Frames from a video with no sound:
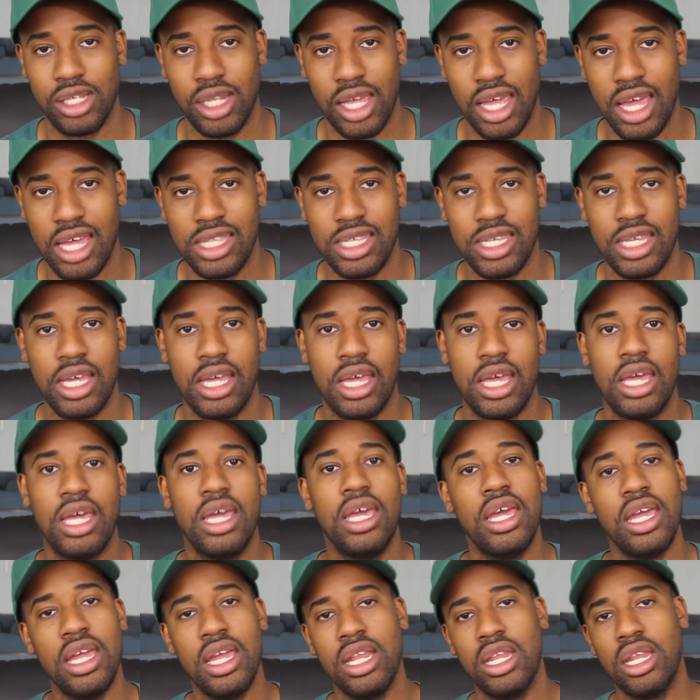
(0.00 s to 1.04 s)
gets
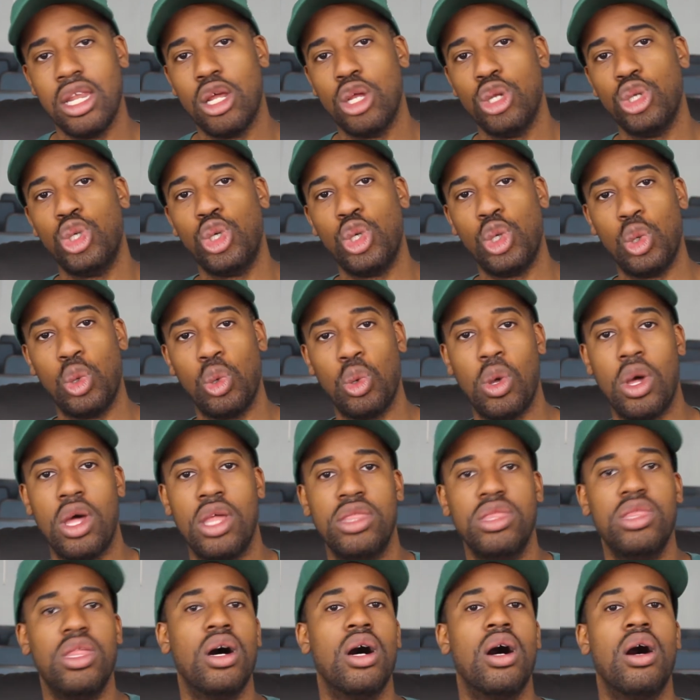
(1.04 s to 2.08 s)
into
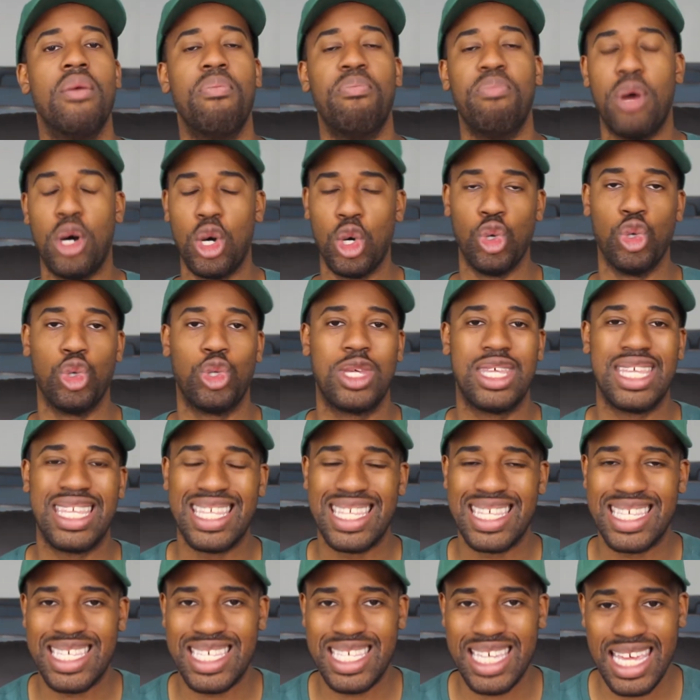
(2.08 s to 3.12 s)
the
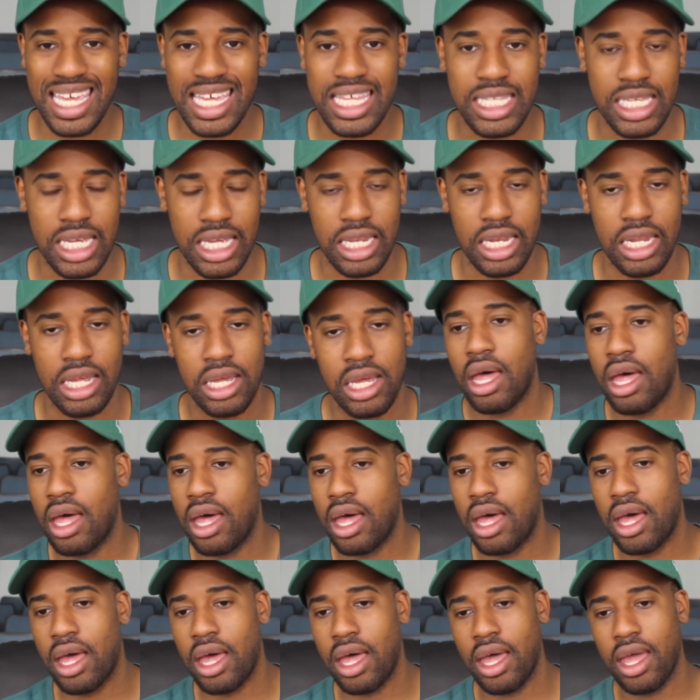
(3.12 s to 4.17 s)
postseason.
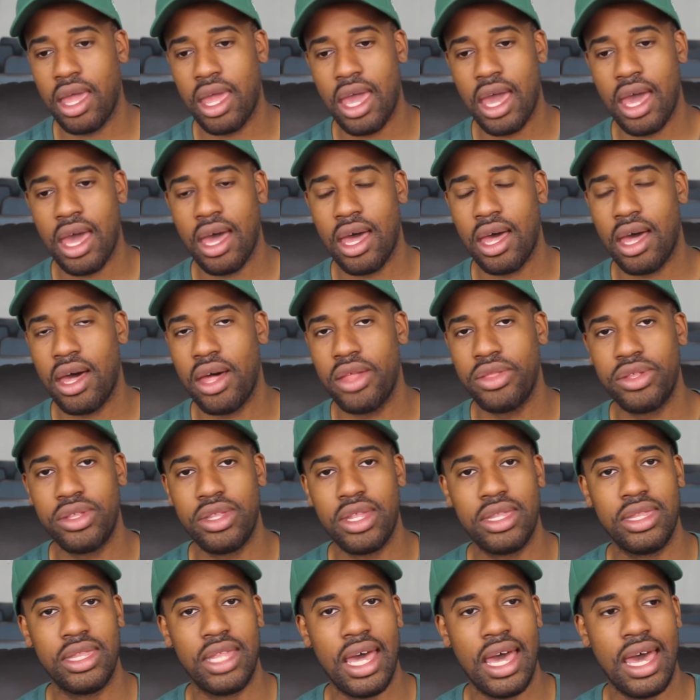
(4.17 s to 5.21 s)
Other
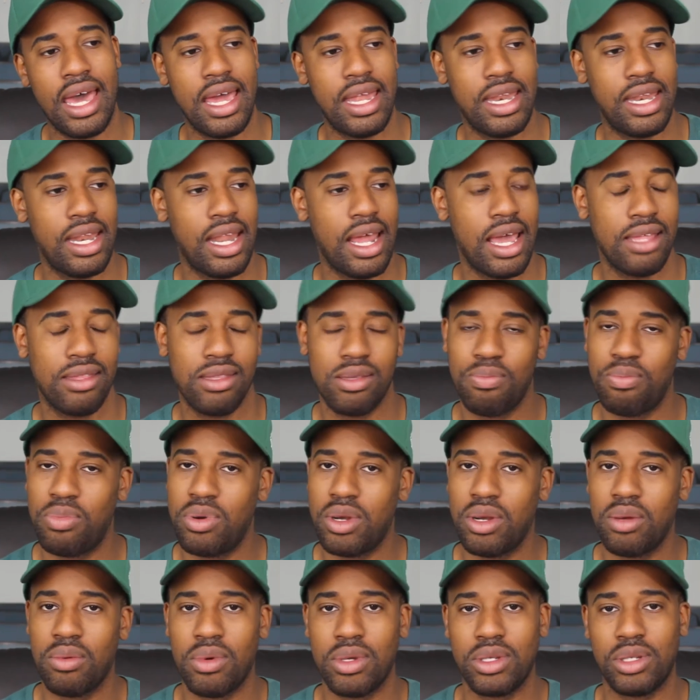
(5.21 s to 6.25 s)
than that, that's
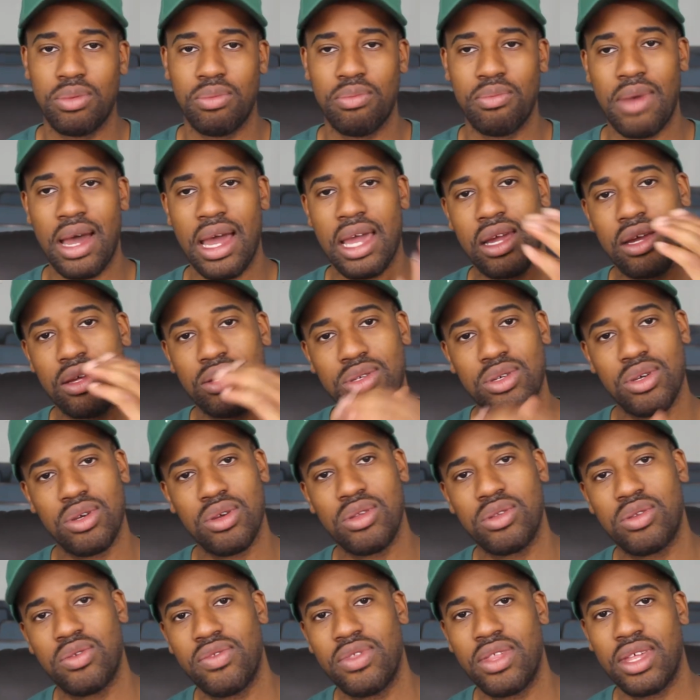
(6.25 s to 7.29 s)
pretty much my
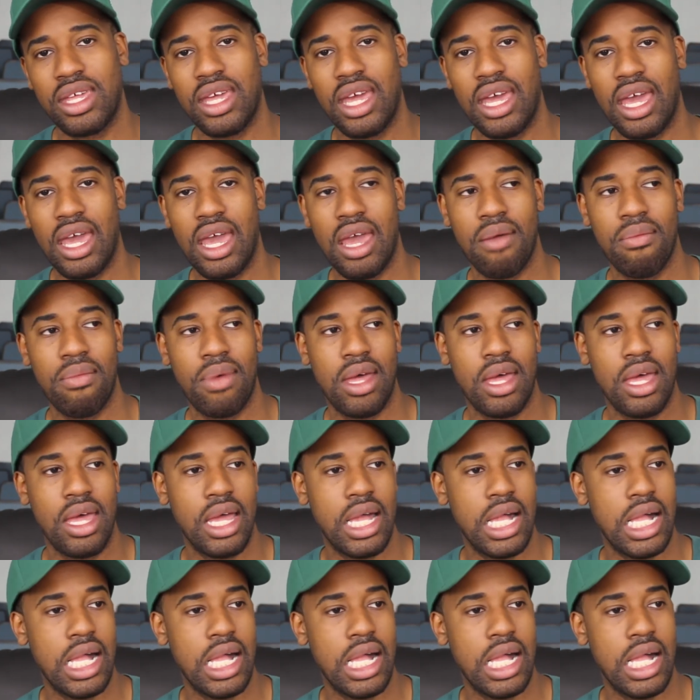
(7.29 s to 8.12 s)
concerns with the game.